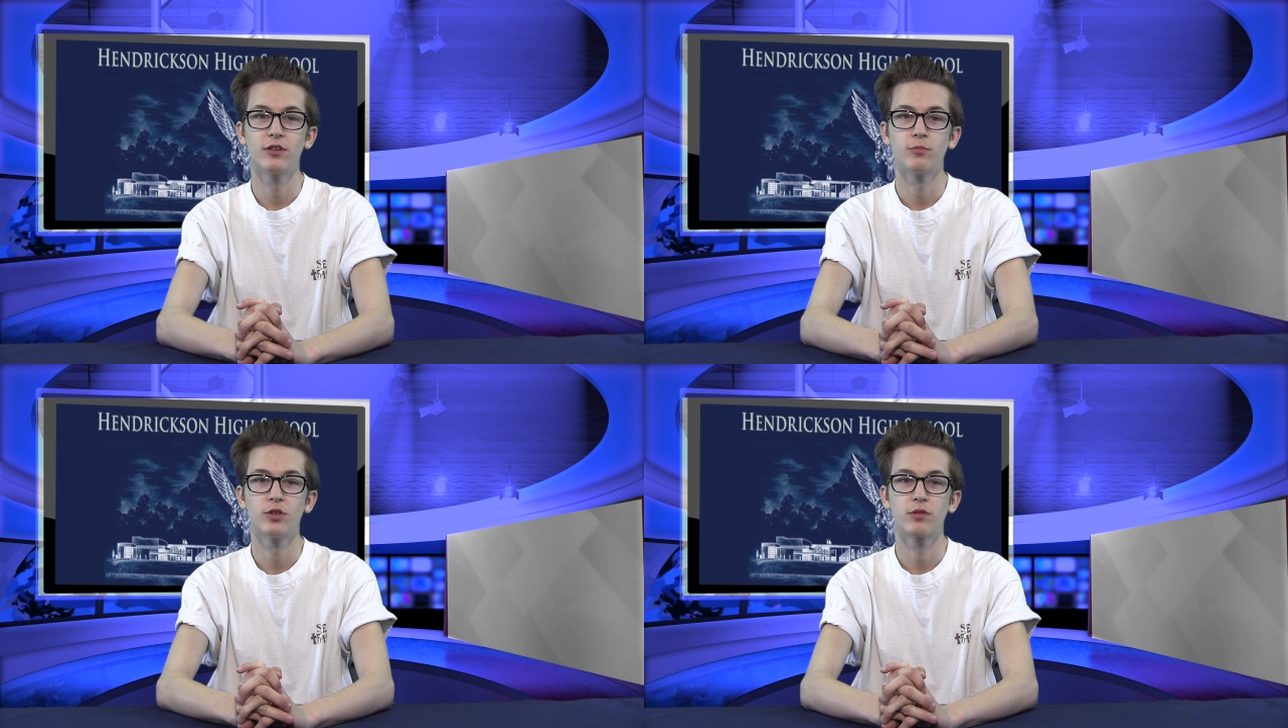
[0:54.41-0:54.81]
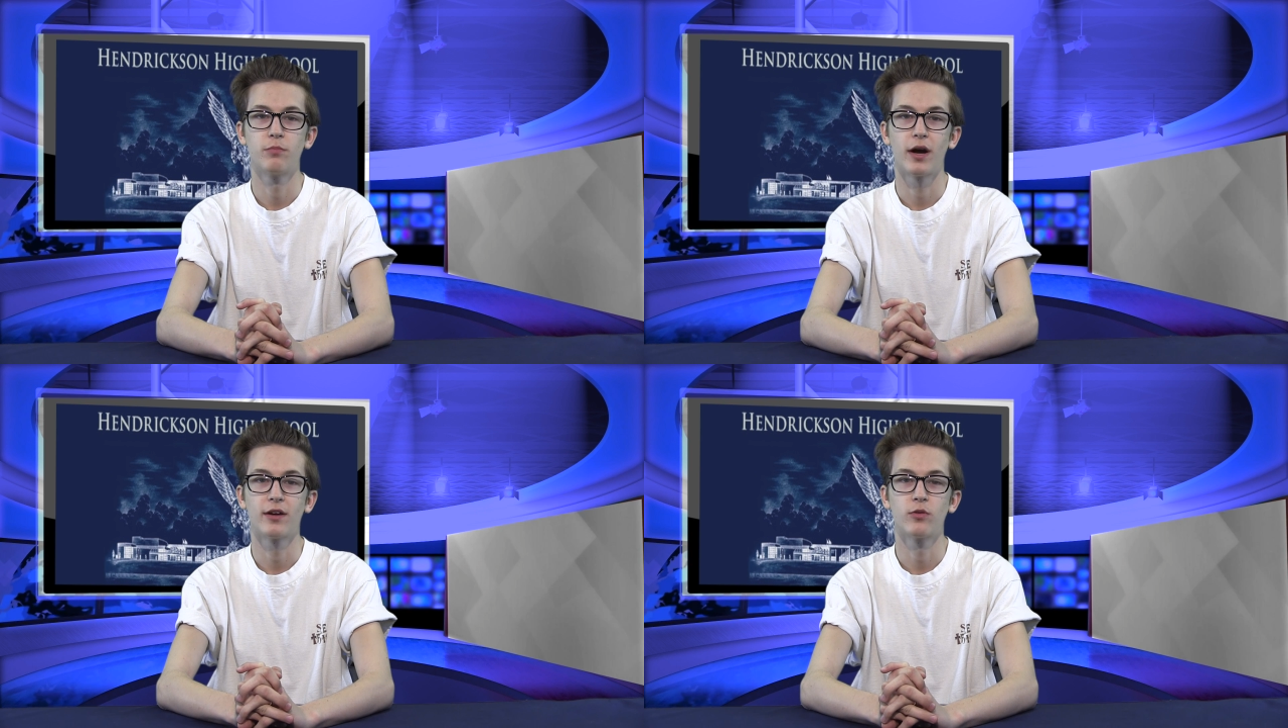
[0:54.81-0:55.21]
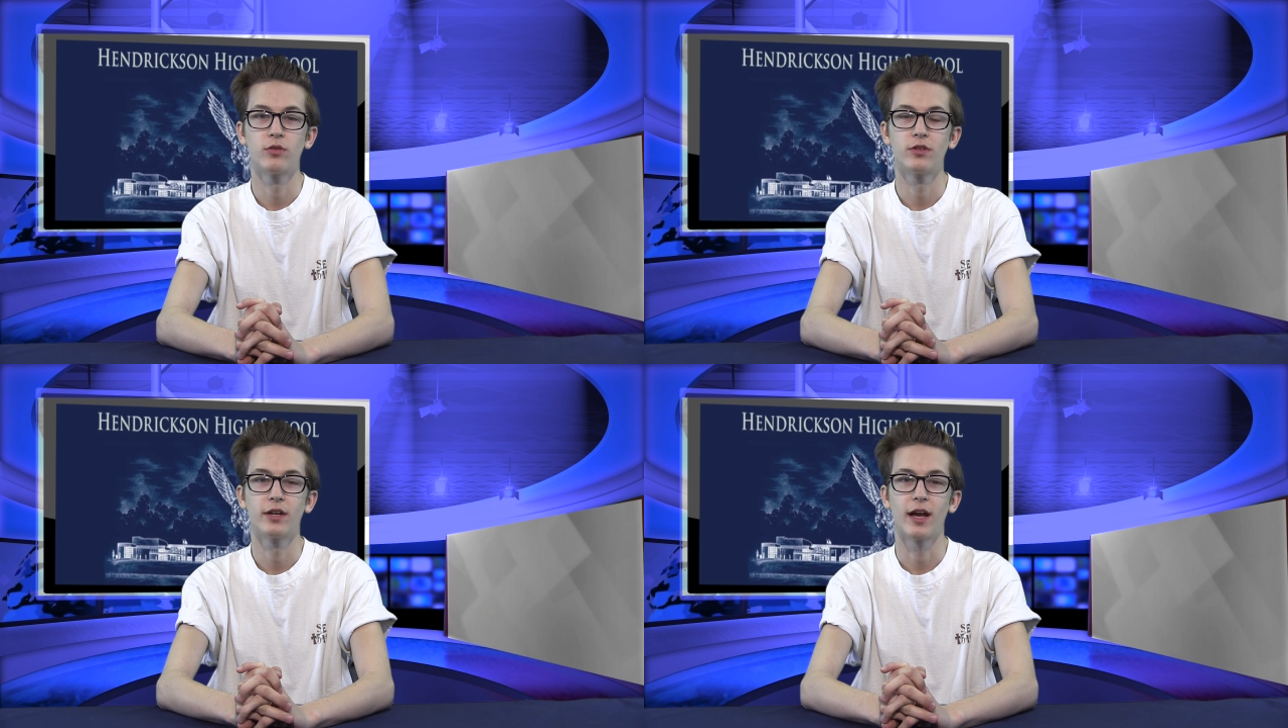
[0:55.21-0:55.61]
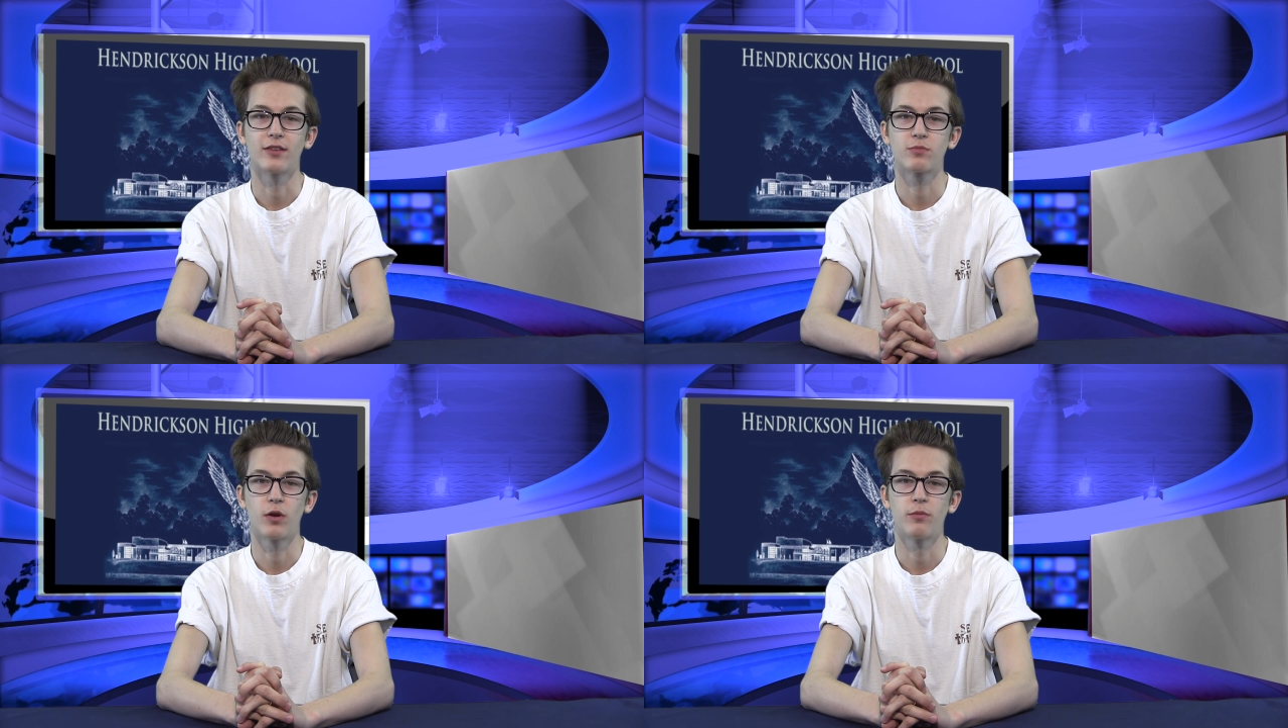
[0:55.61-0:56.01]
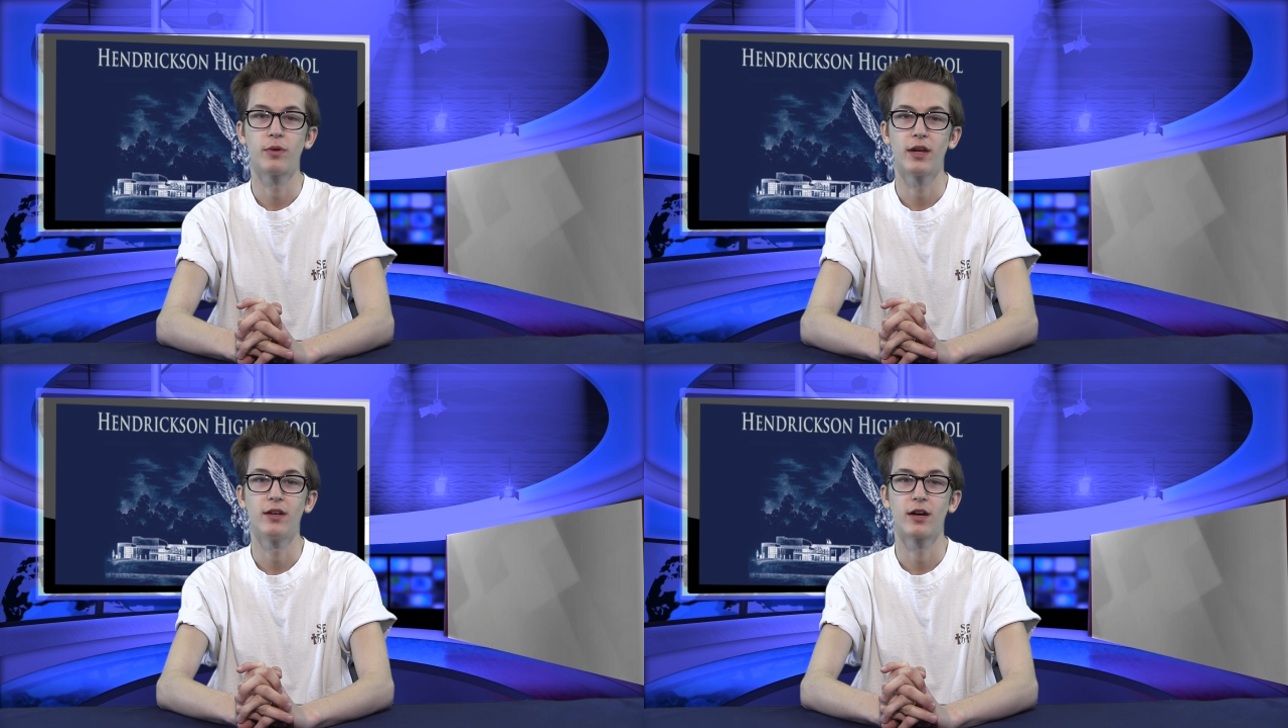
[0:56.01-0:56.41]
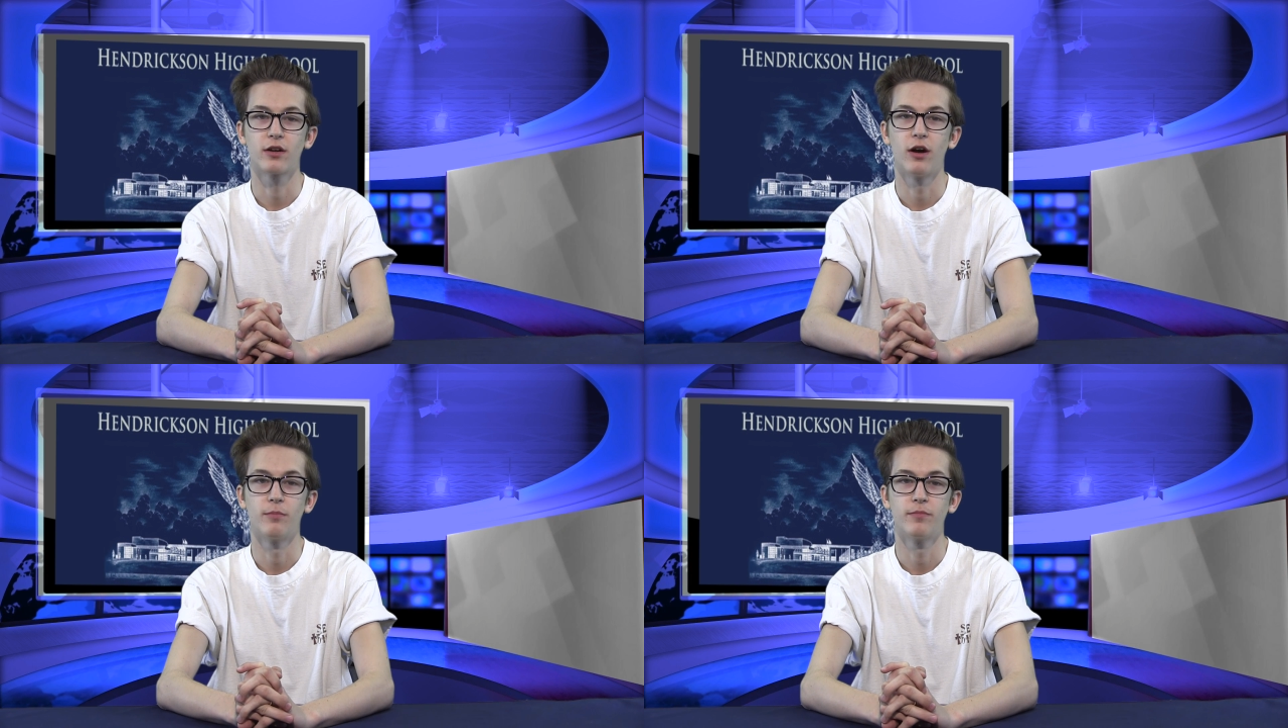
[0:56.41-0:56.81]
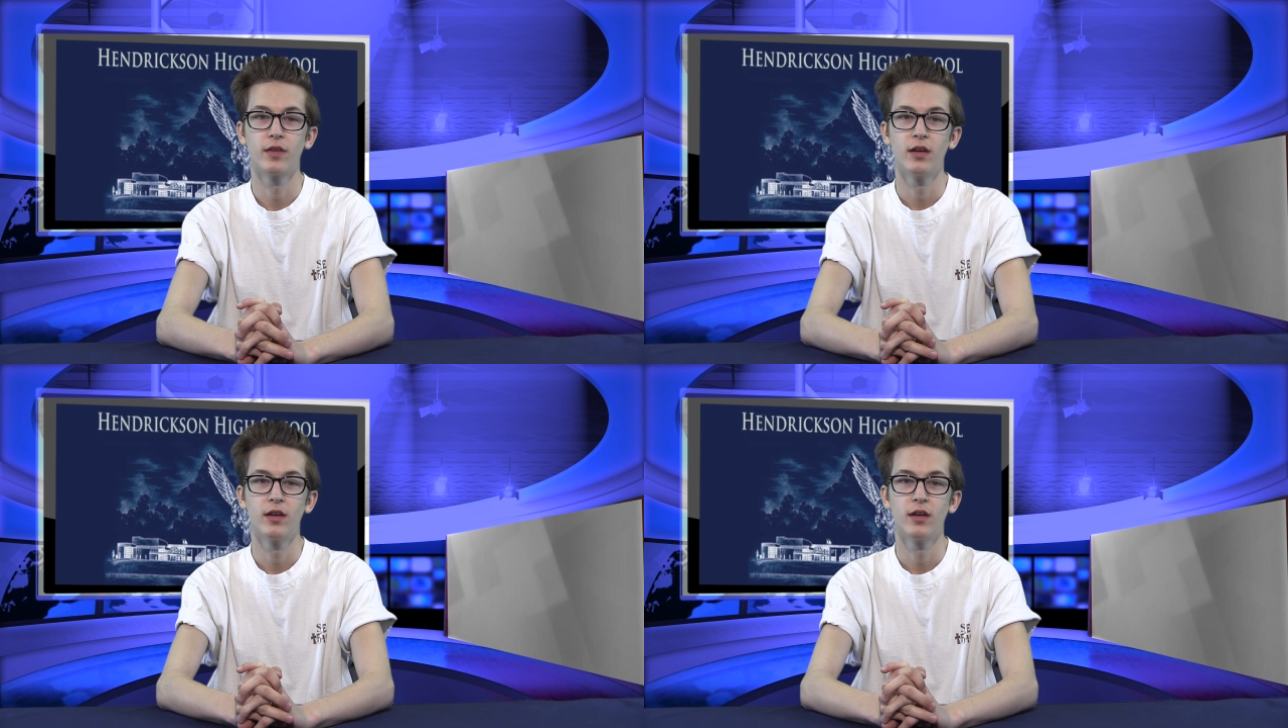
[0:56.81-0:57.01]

yearbook by ordering at smartpay.com.